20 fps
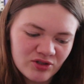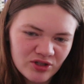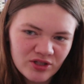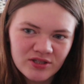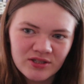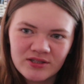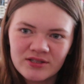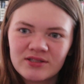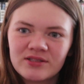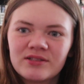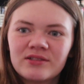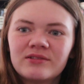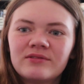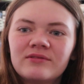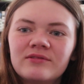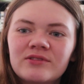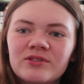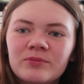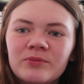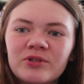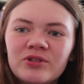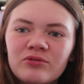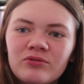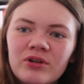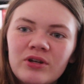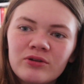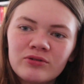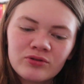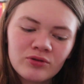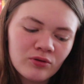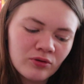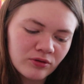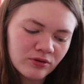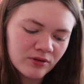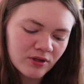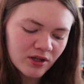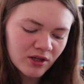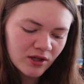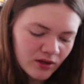Jesus, it's almost 3 years old.